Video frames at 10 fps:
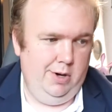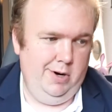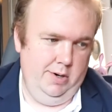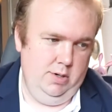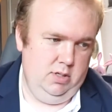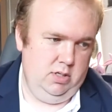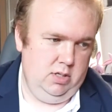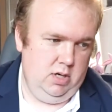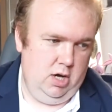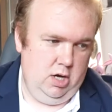R's
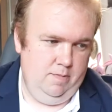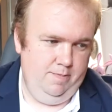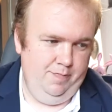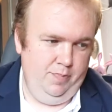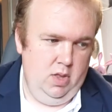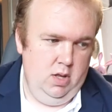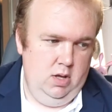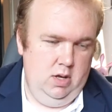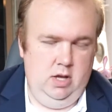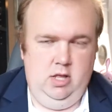
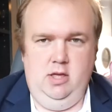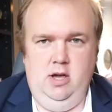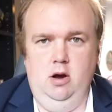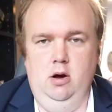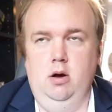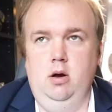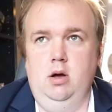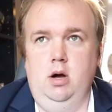in there.